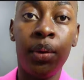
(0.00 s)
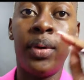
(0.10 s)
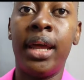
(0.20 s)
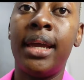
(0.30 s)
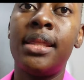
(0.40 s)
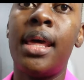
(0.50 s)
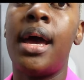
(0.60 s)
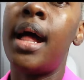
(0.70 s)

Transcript: When I get there.